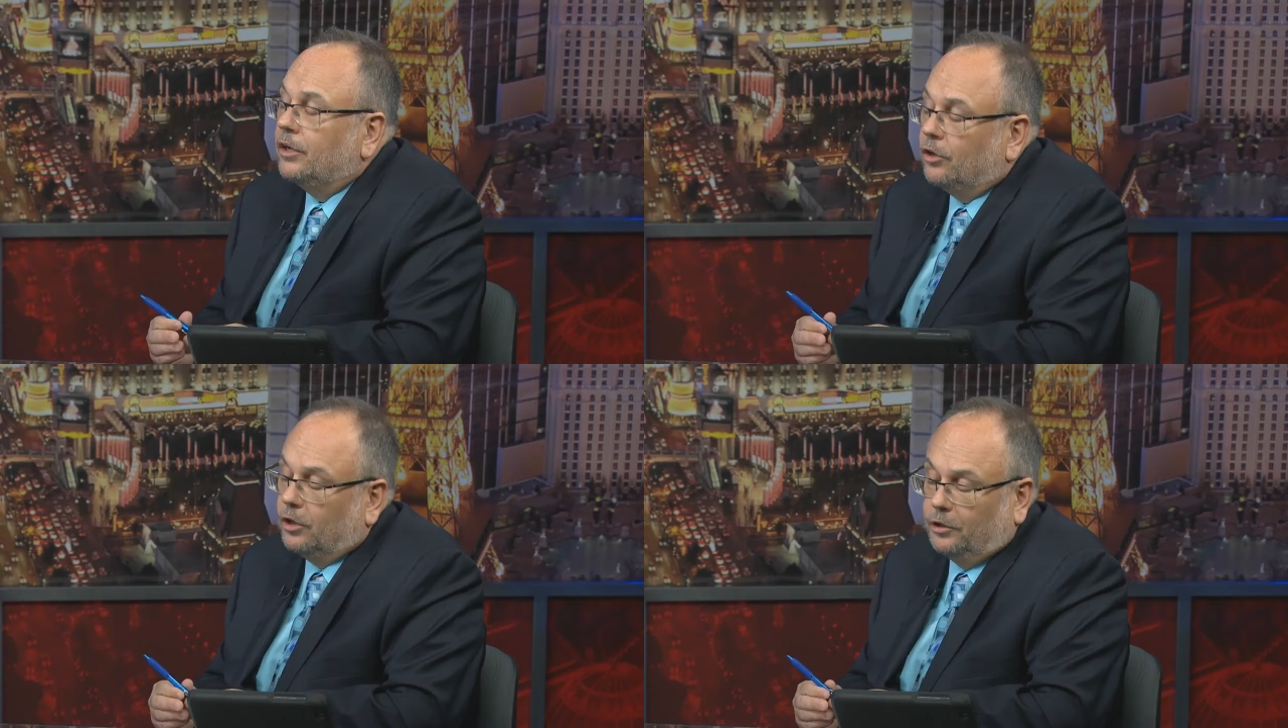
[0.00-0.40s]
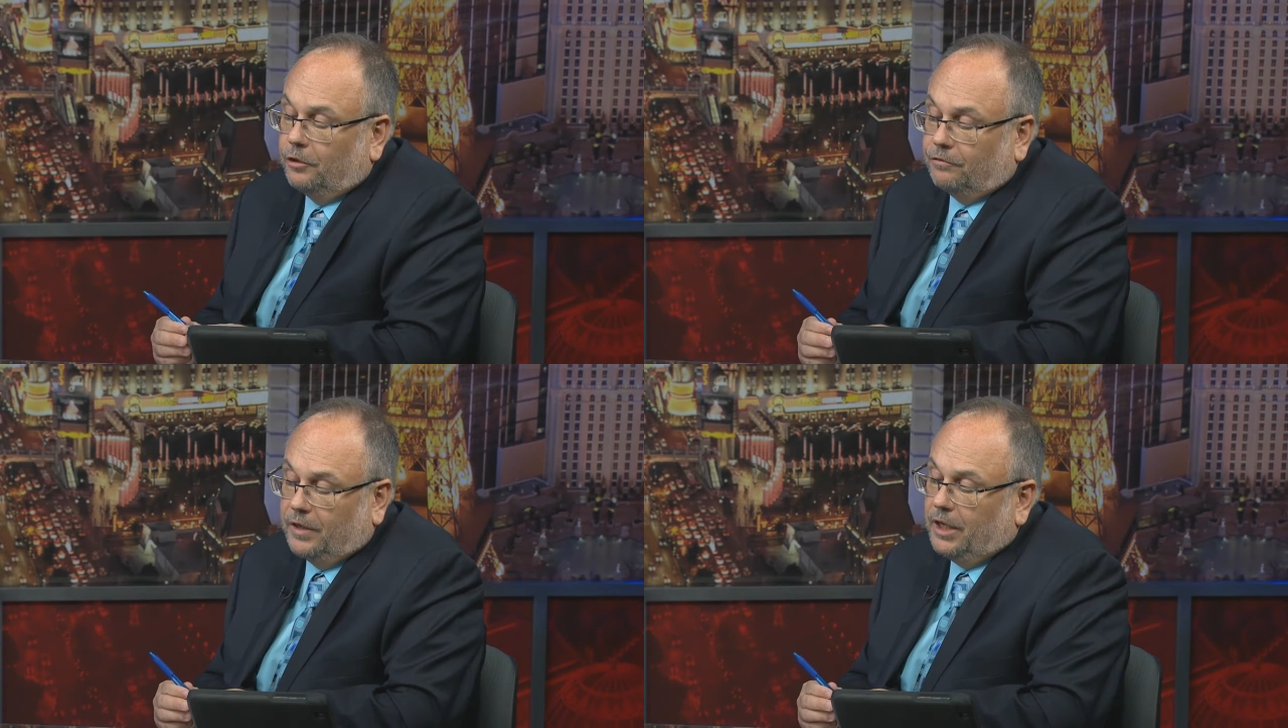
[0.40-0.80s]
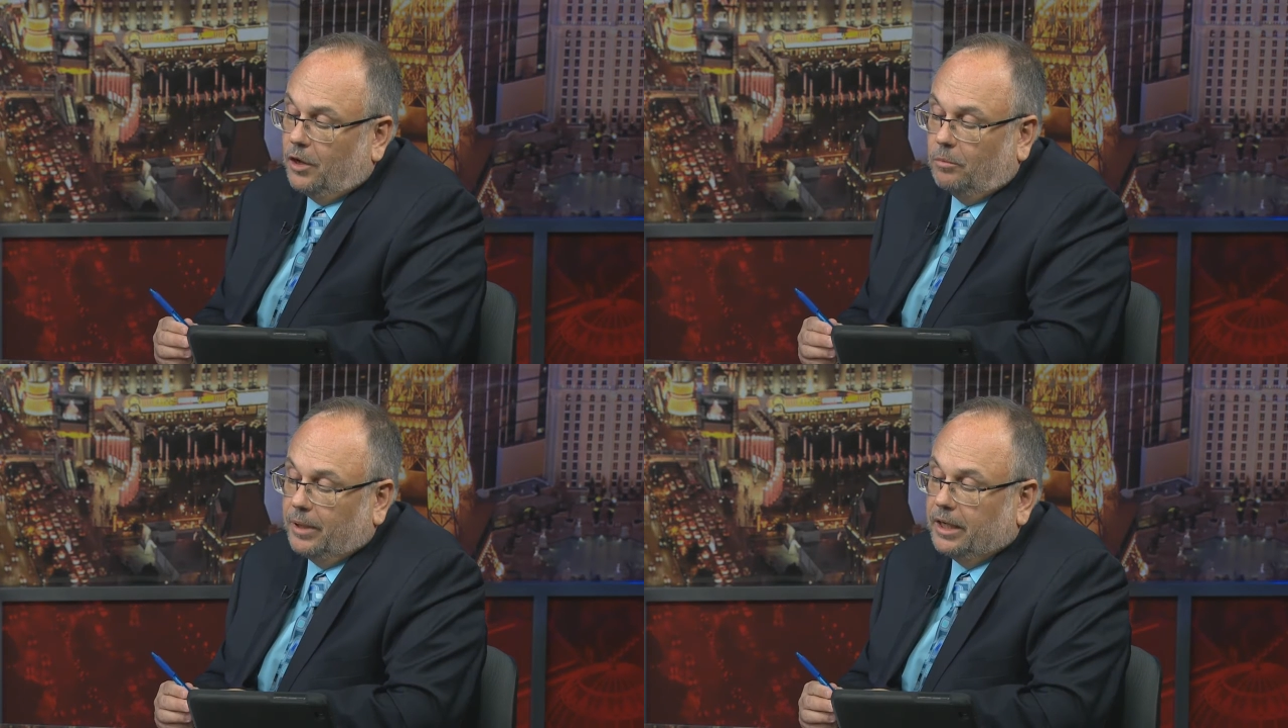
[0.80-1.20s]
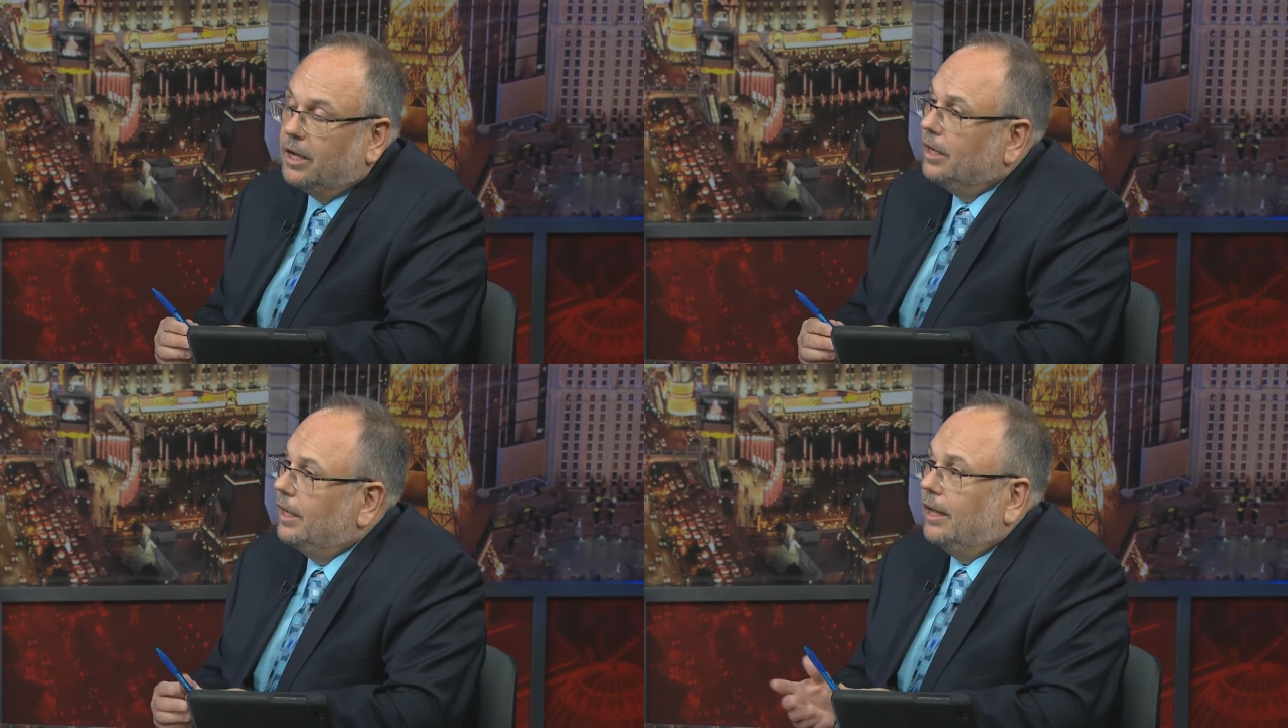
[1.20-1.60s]
an earlier video, but
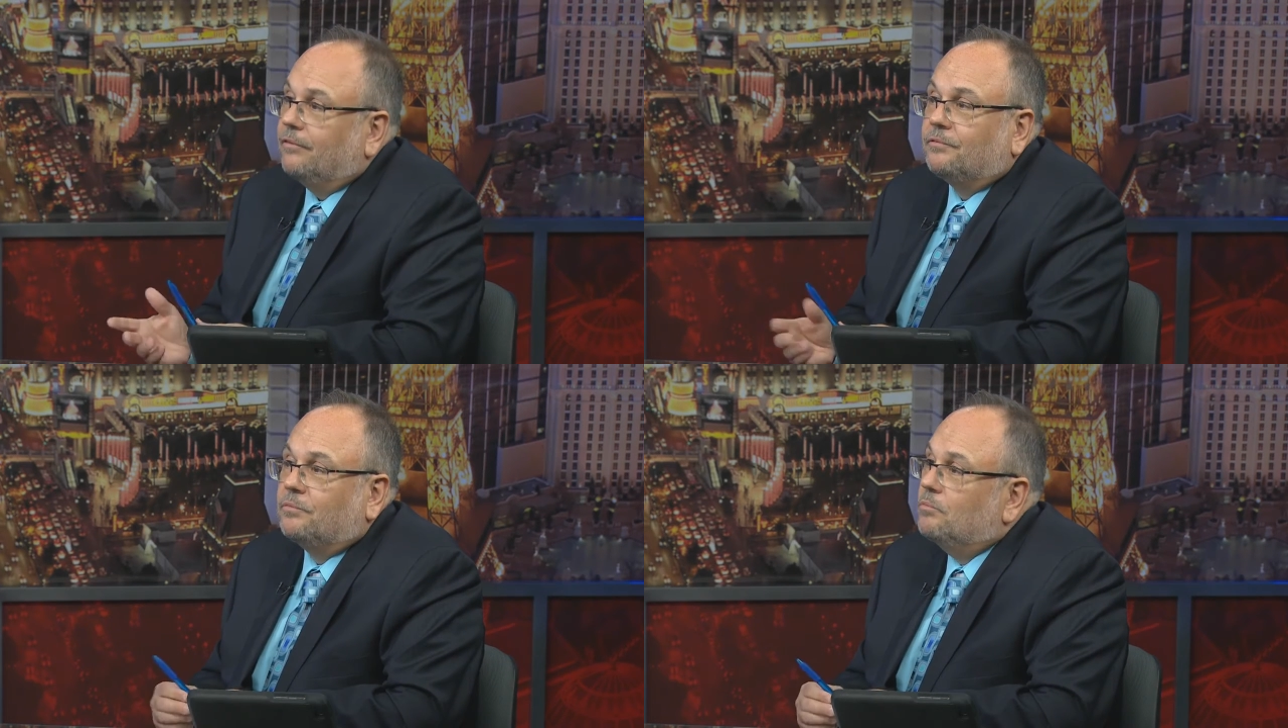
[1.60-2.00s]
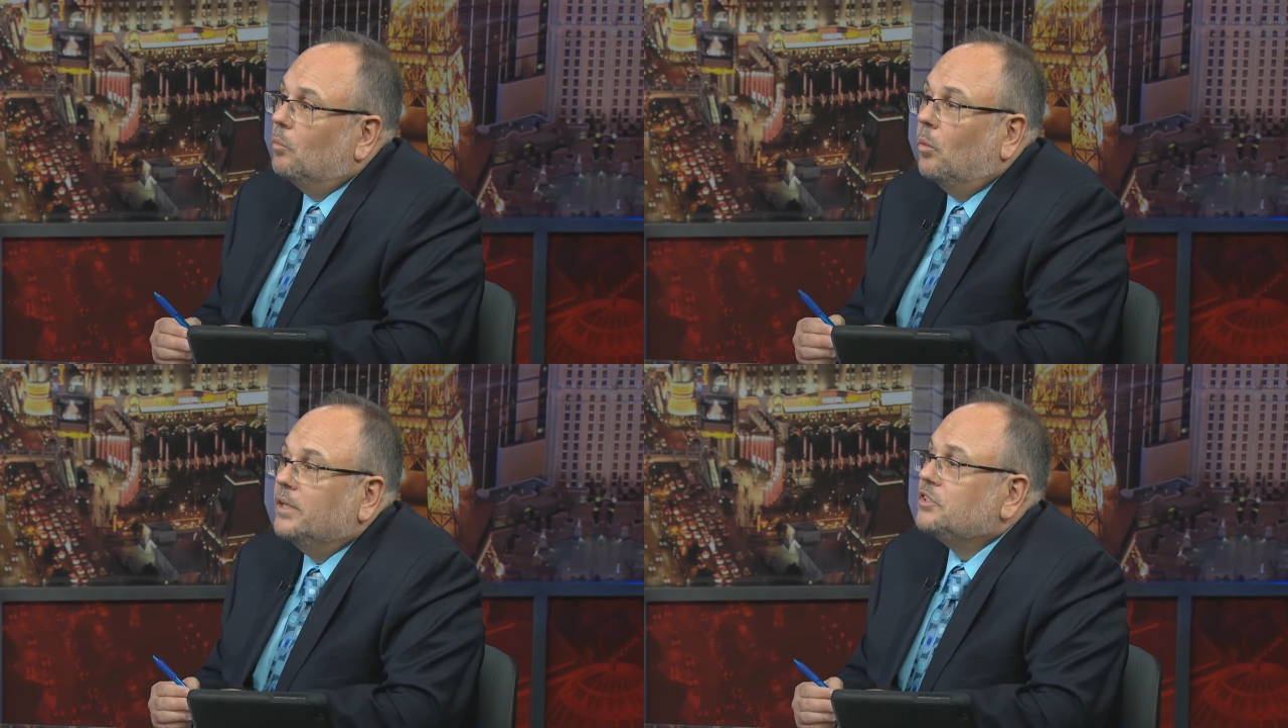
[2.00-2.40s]
if one